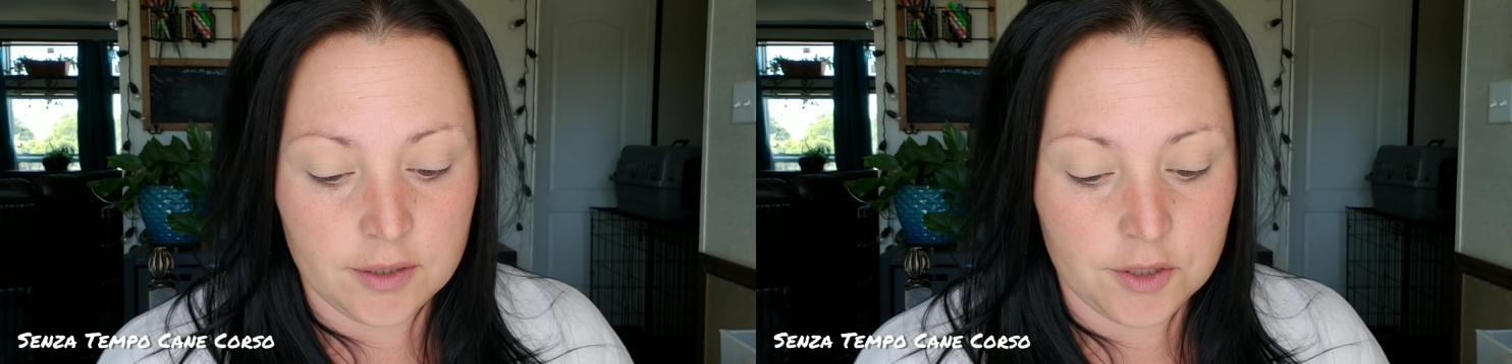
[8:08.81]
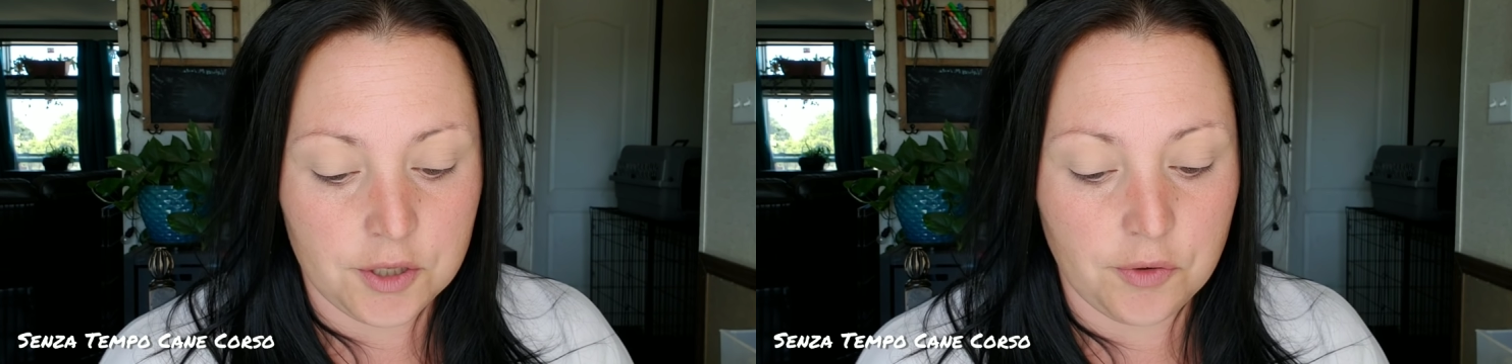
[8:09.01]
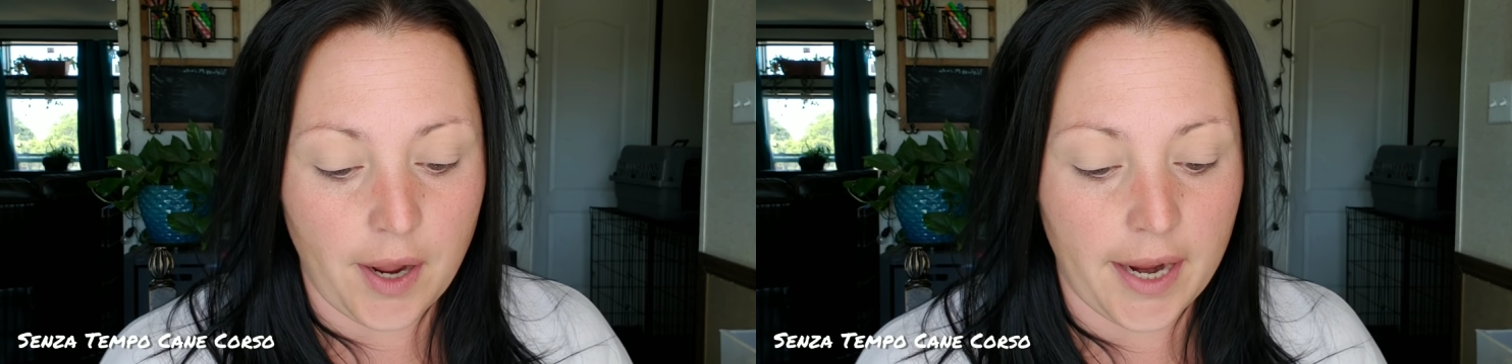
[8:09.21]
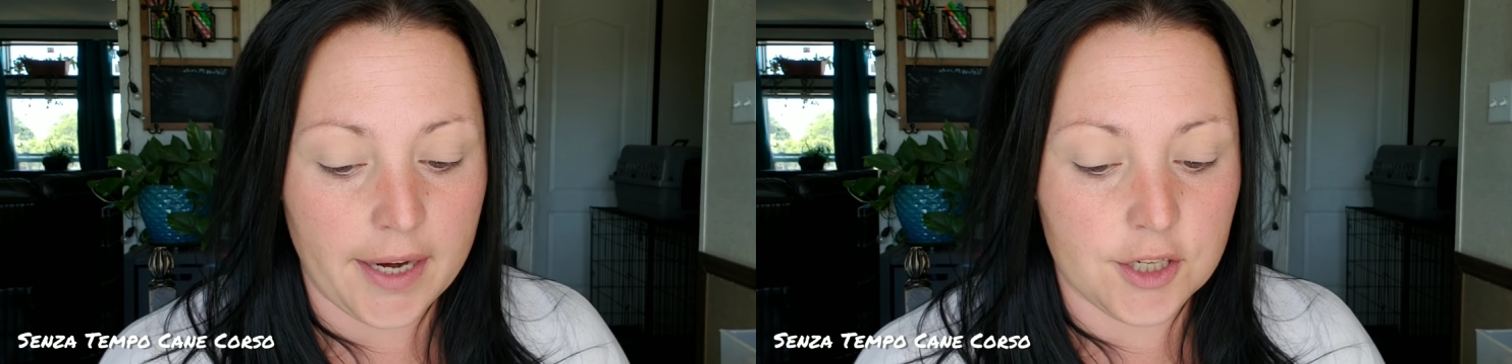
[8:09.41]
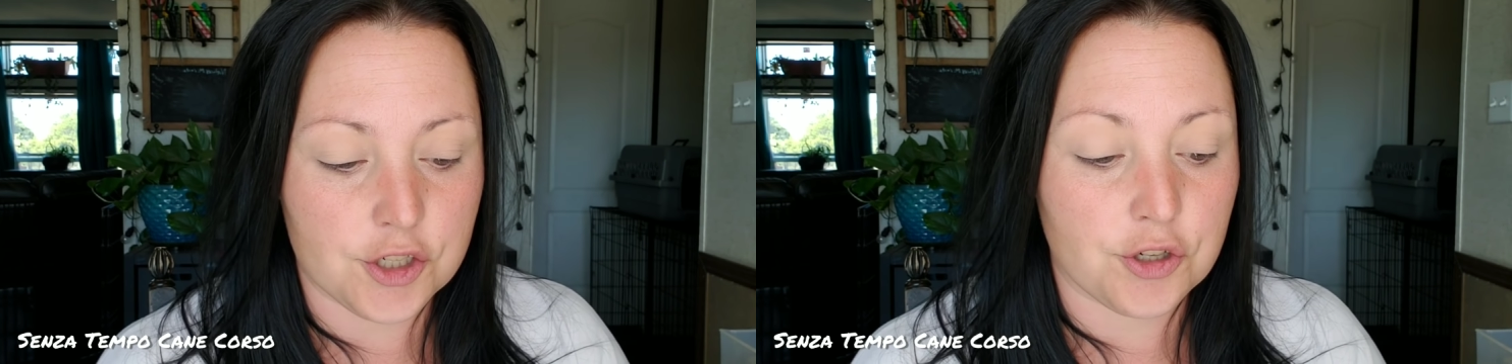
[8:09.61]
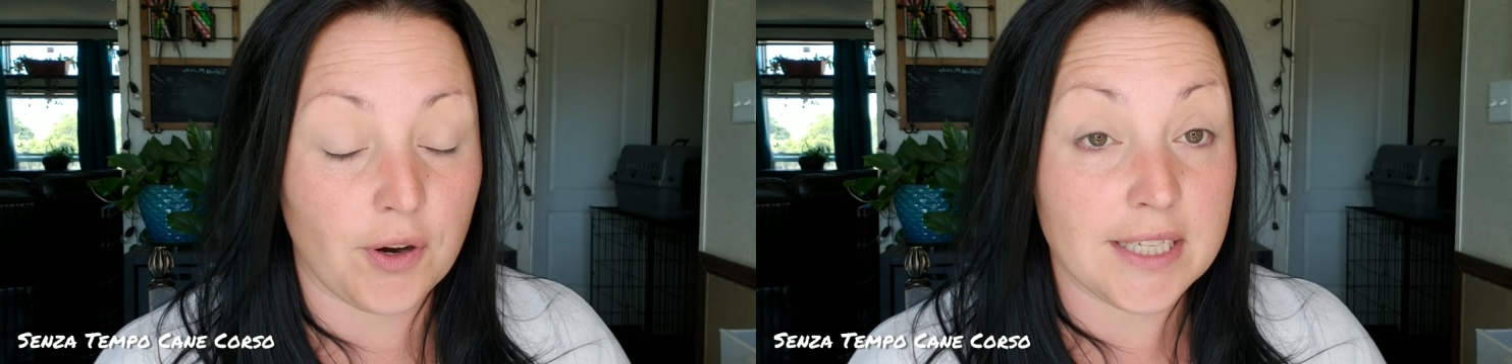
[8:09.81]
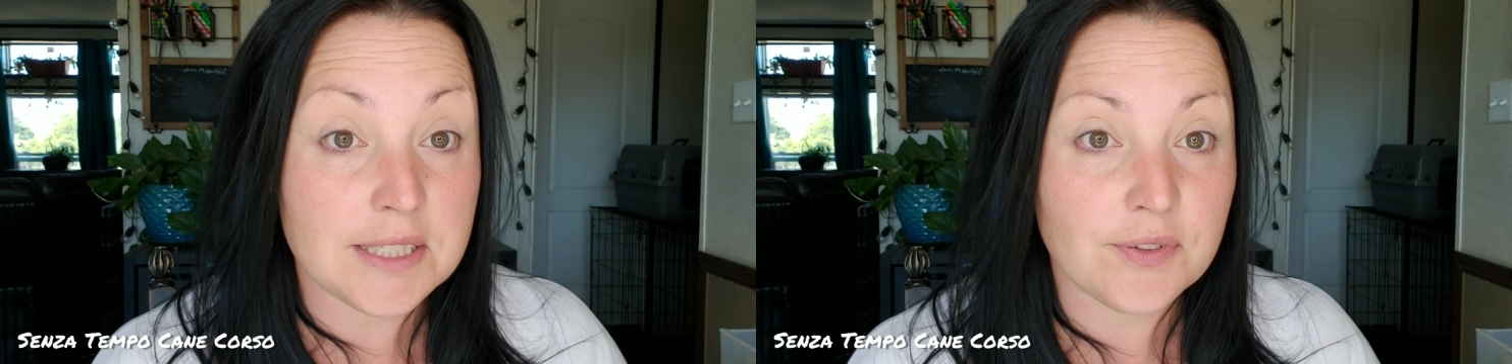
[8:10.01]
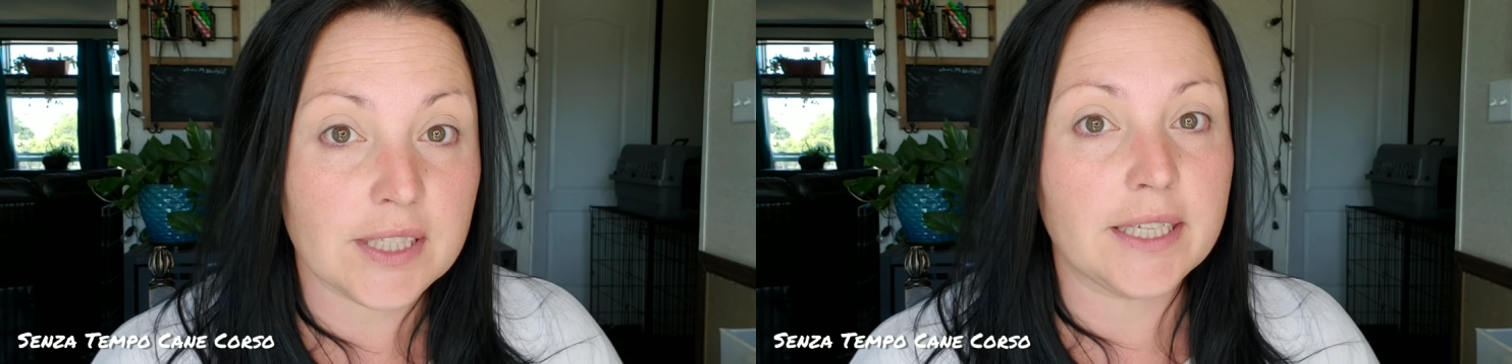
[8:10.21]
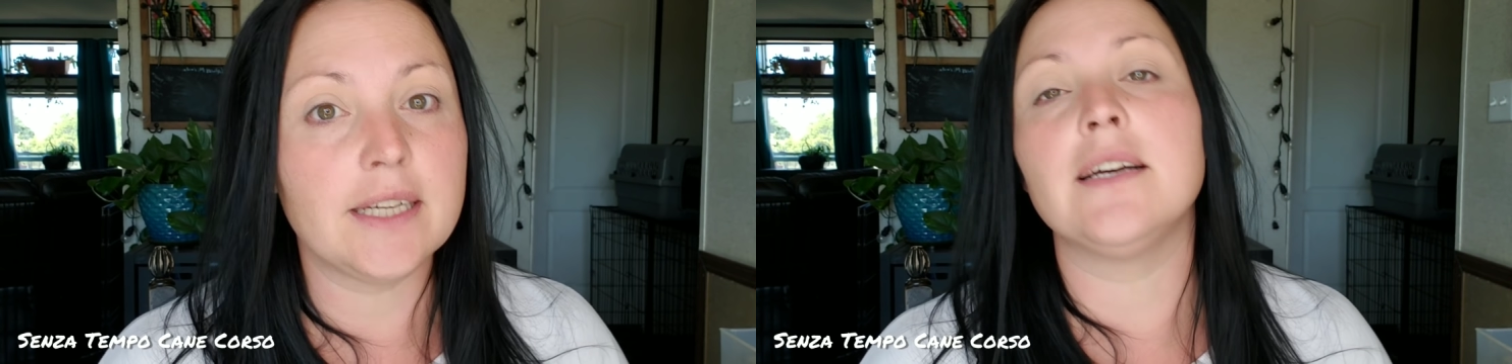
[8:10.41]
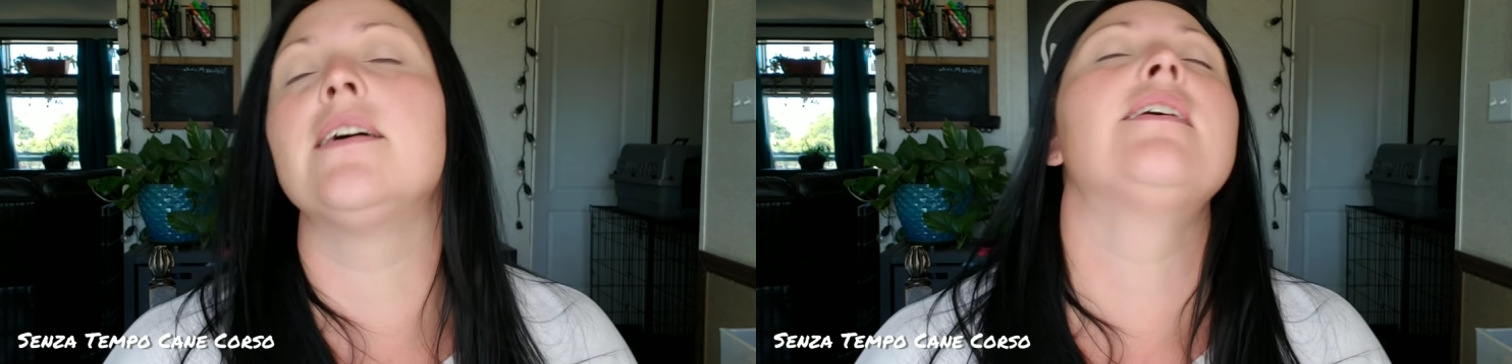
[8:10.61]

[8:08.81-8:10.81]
to age gracefully